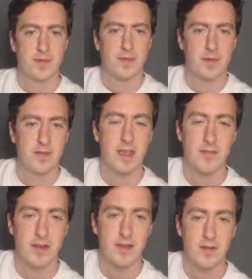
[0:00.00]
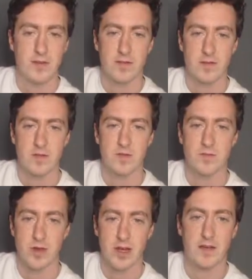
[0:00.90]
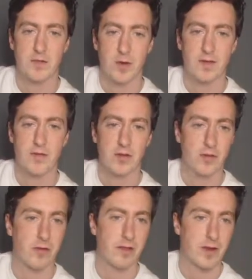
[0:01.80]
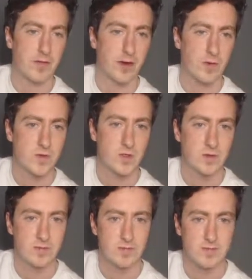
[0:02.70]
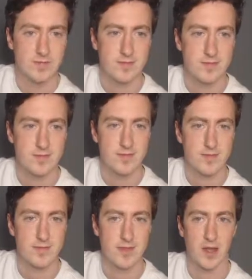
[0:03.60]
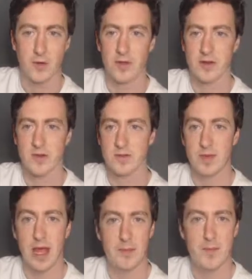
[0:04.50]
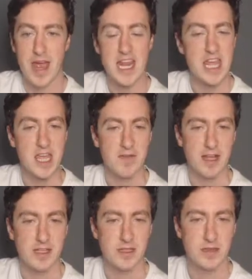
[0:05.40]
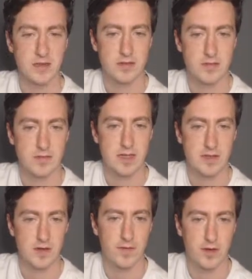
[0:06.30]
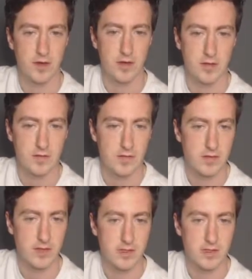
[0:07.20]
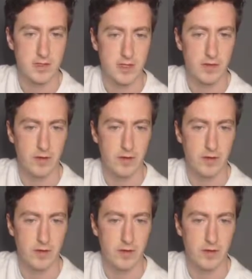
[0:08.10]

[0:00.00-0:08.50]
The 1700s might have to wait for another evening, folks. Another many evenings. That's going to fall. This is the only